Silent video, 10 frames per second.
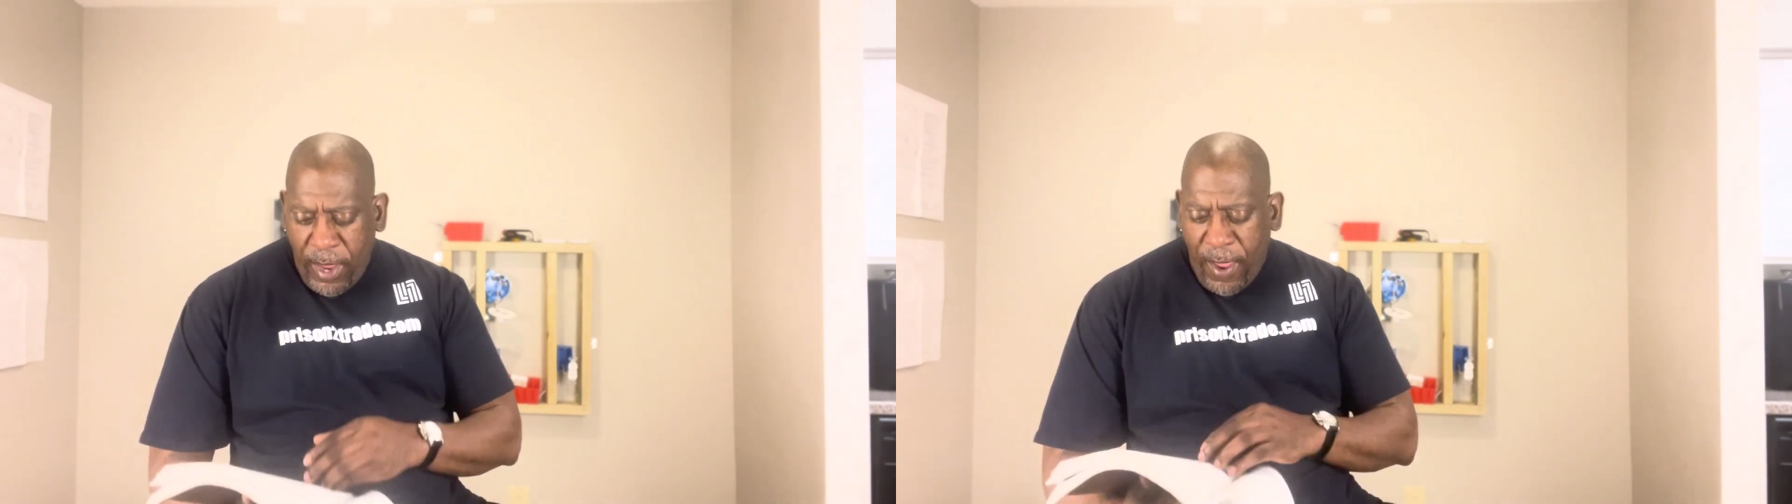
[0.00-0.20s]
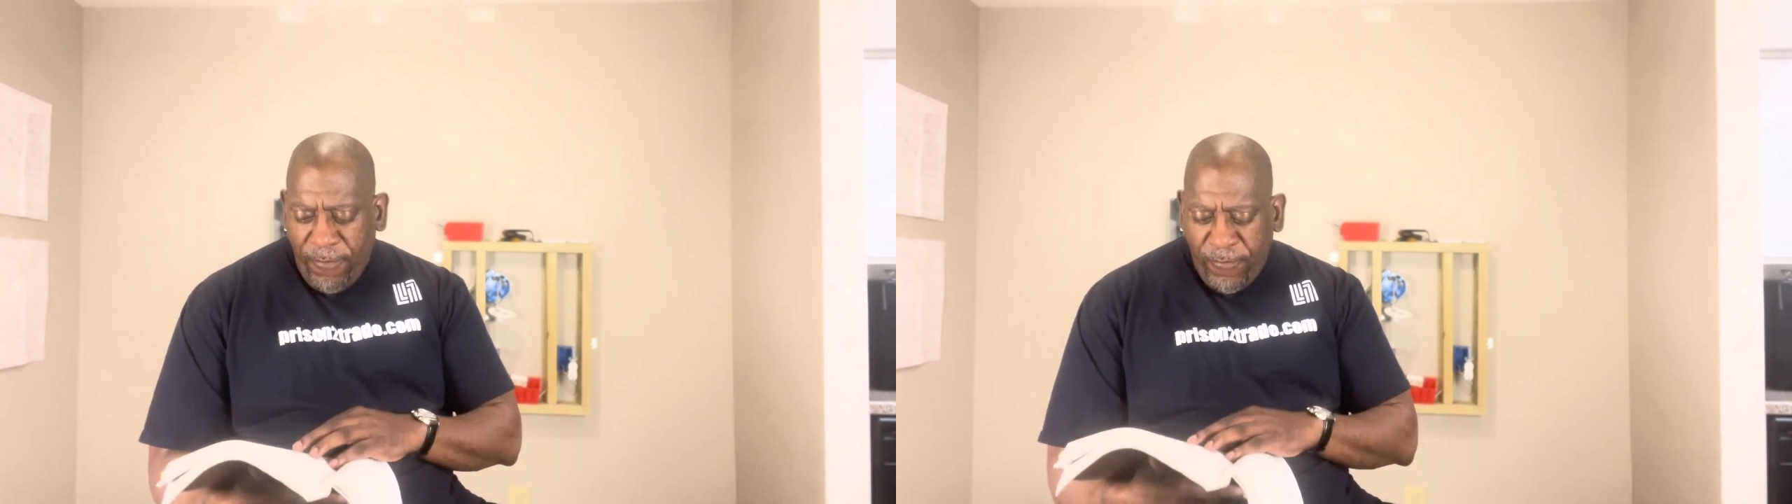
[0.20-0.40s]

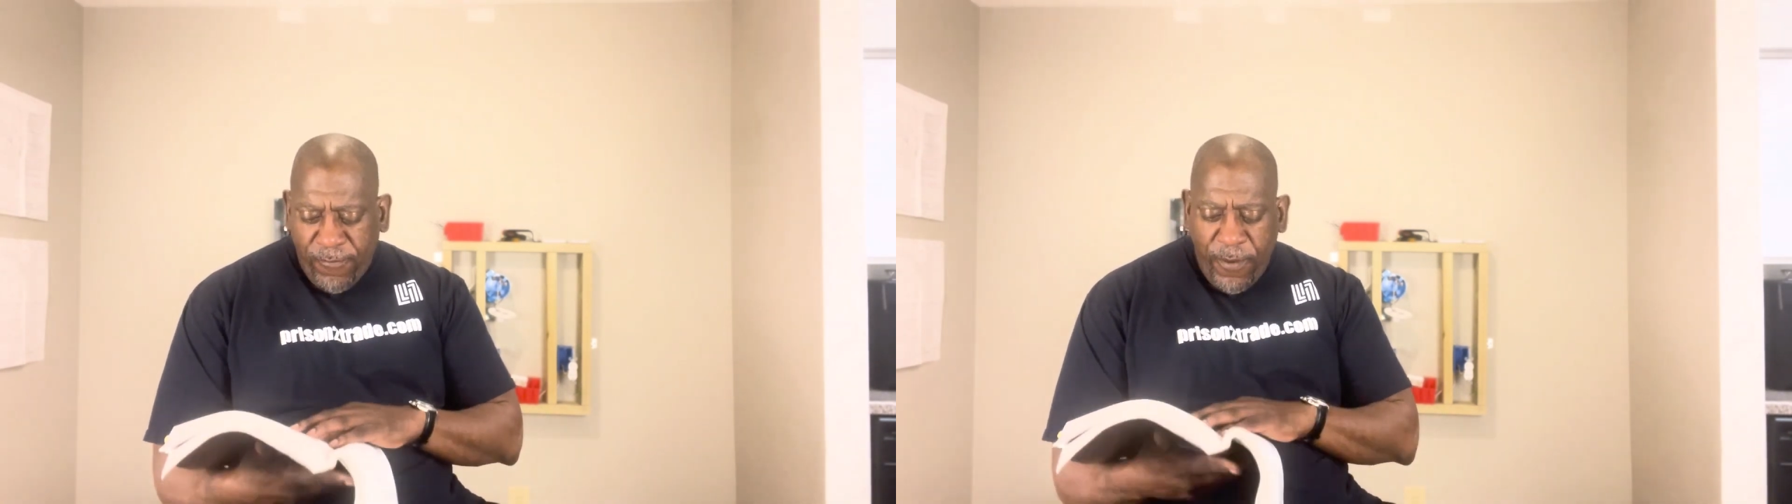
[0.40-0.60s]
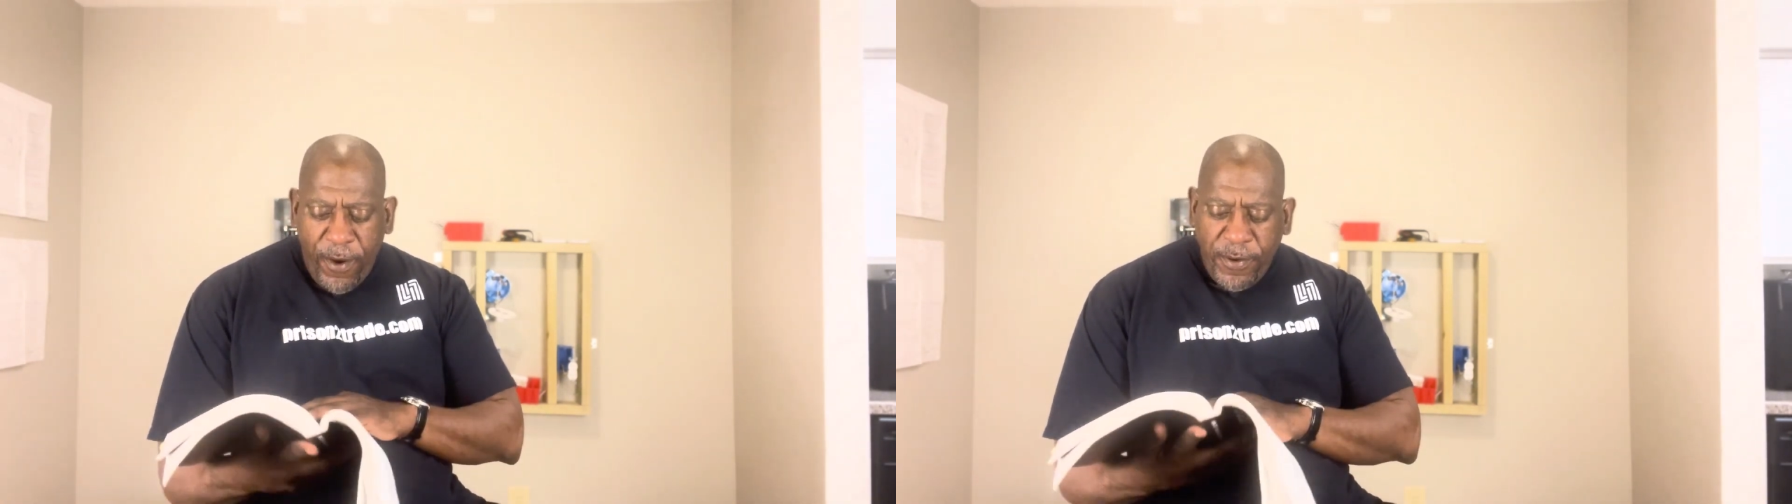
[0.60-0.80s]
have
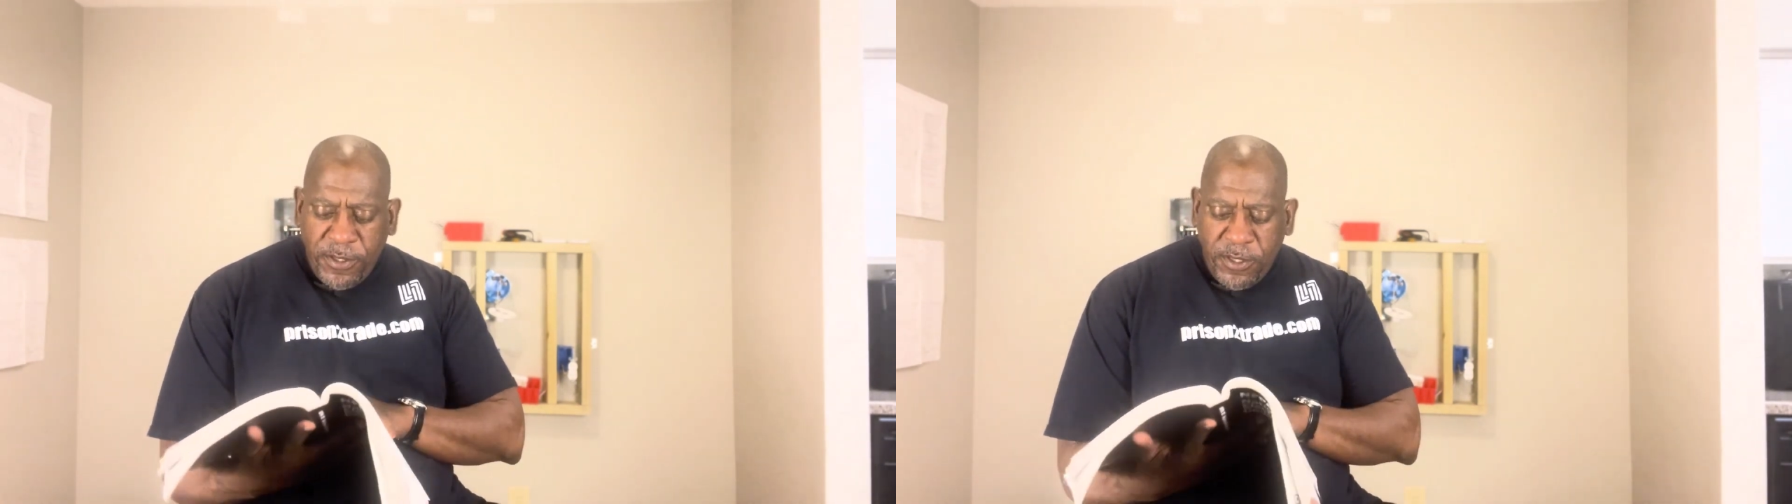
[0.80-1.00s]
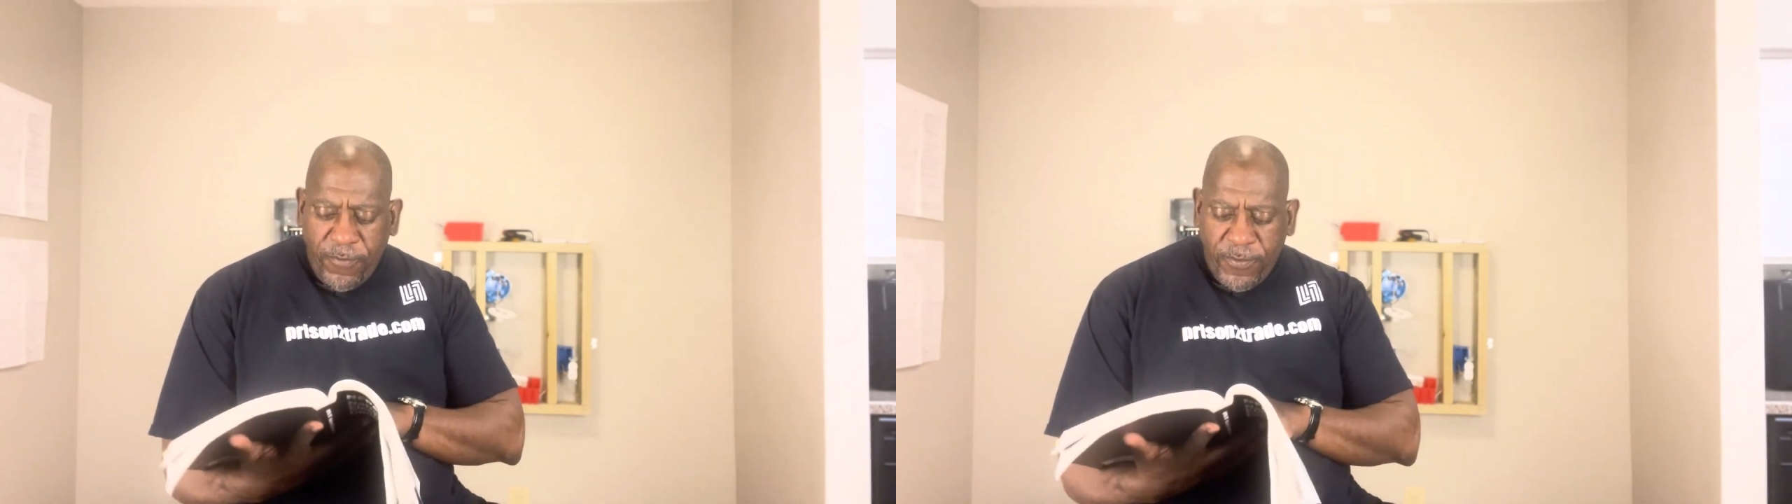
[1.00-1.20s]

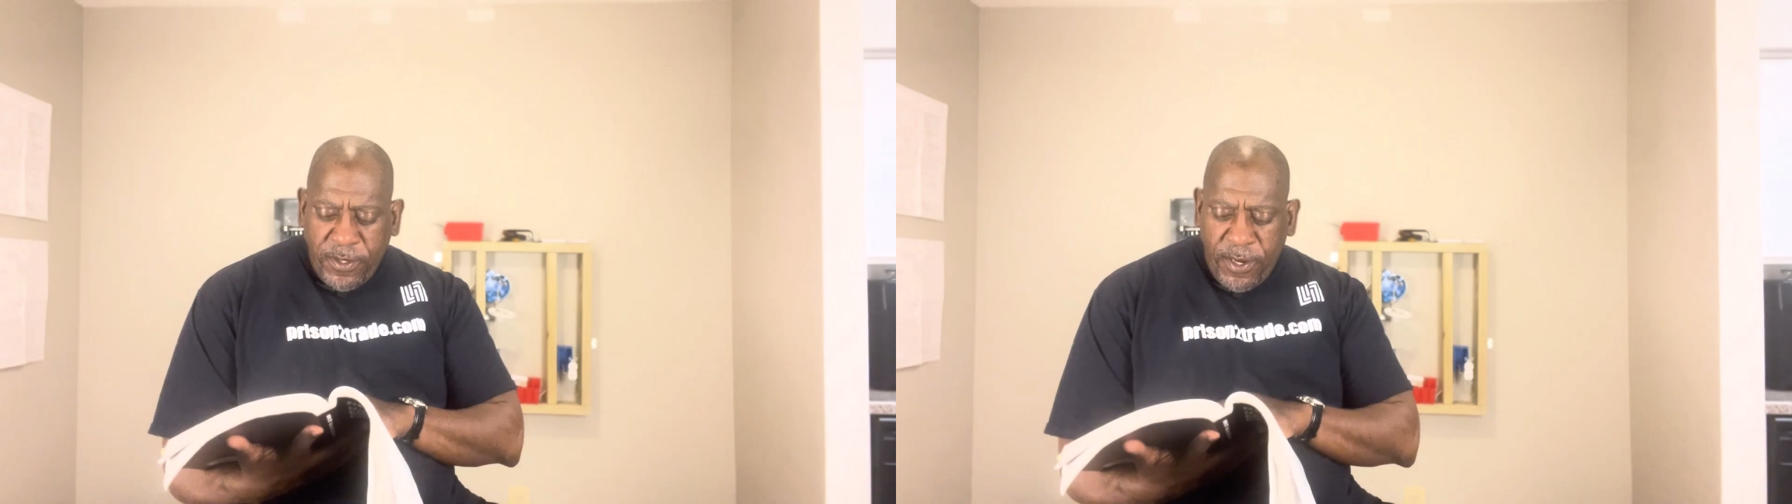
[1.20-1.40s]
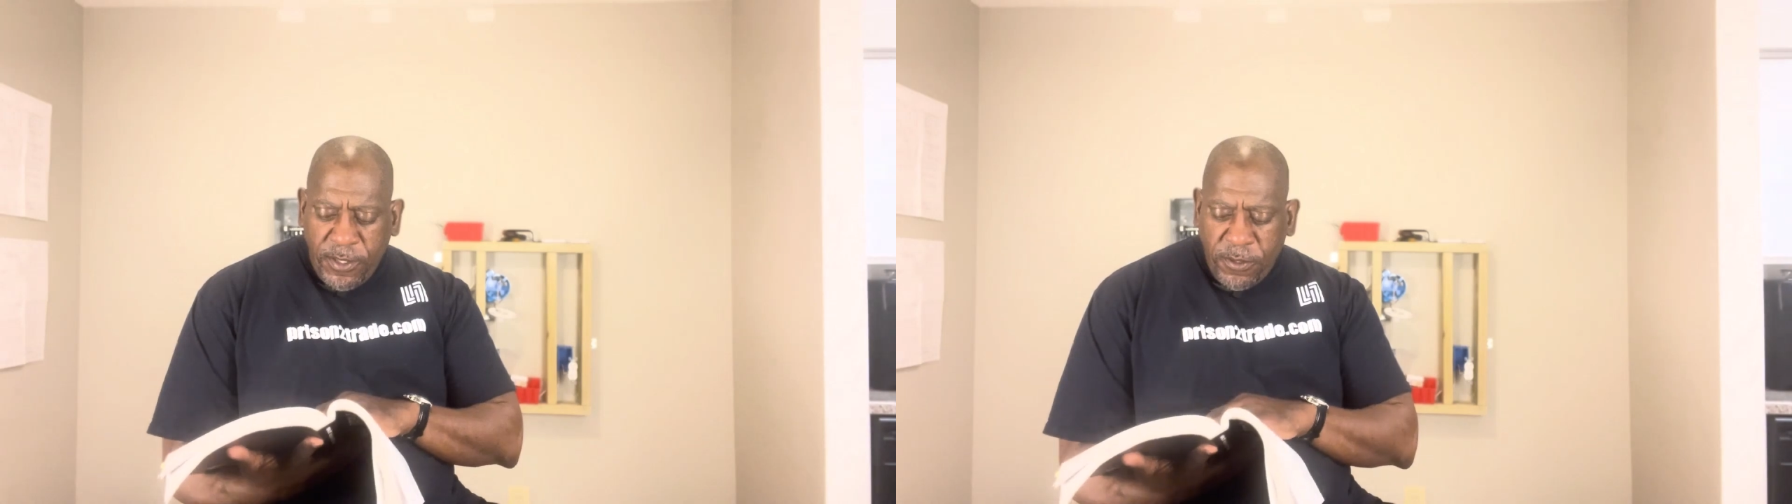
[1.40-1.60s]
various different
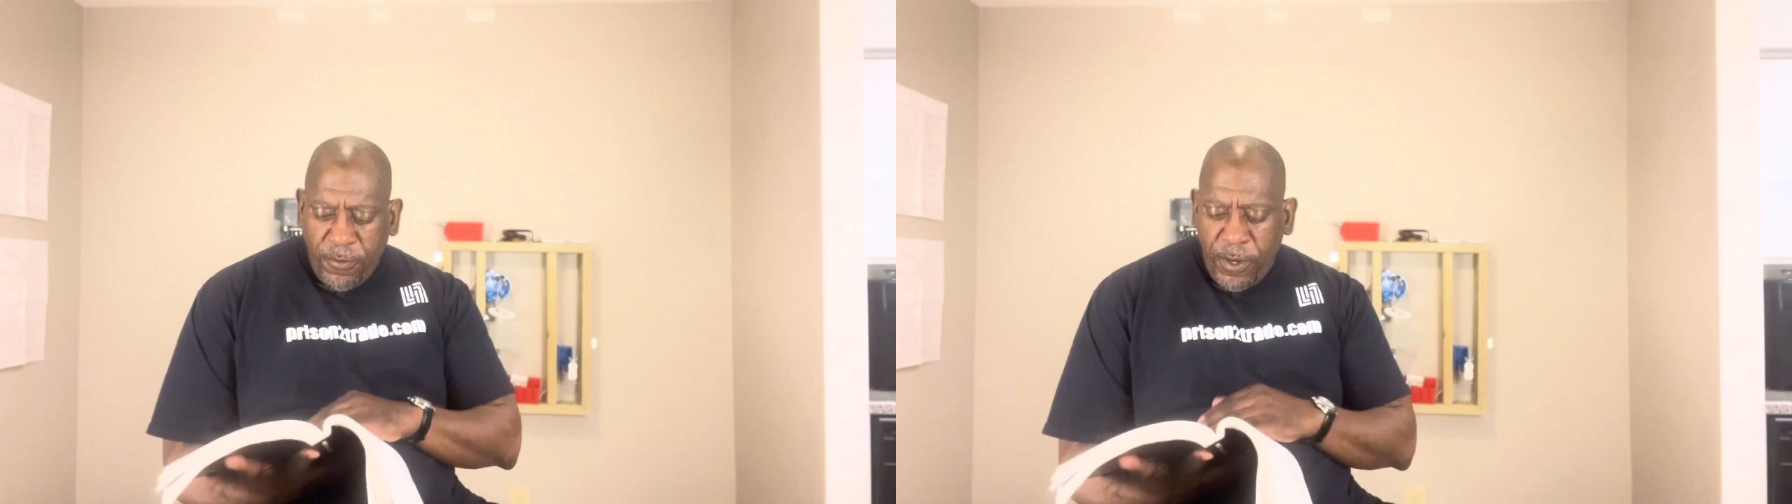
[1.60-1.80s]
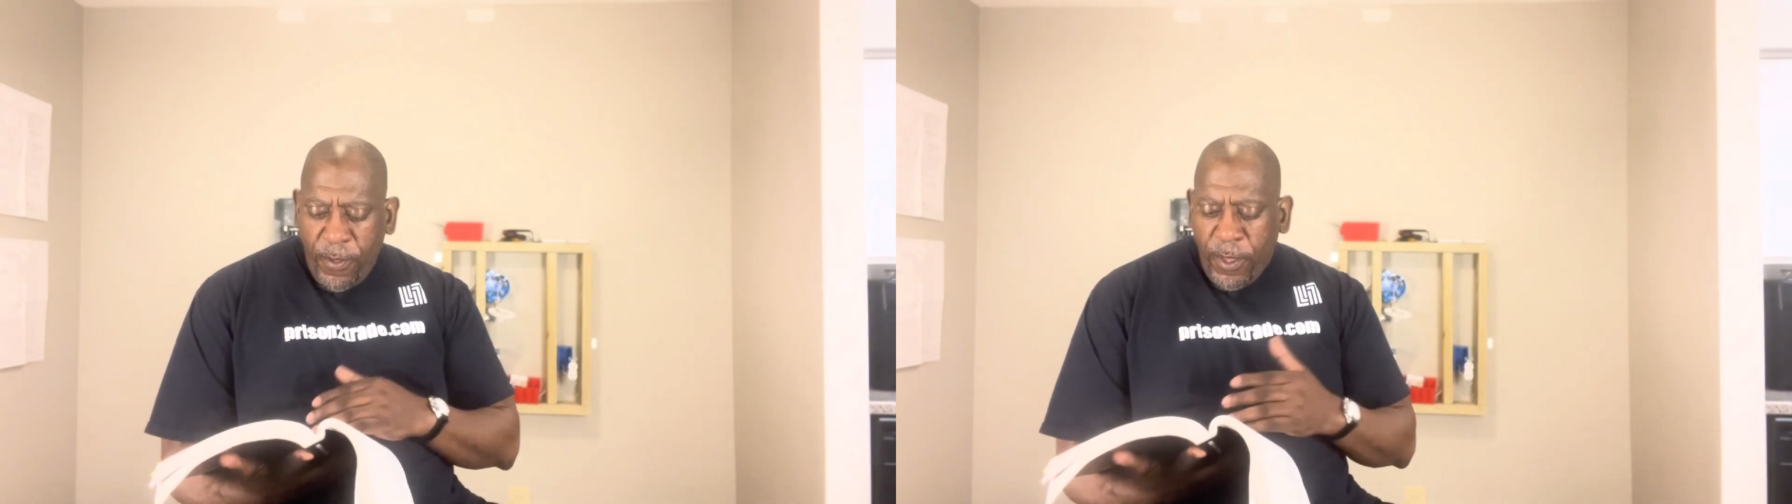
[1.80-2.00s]
things. So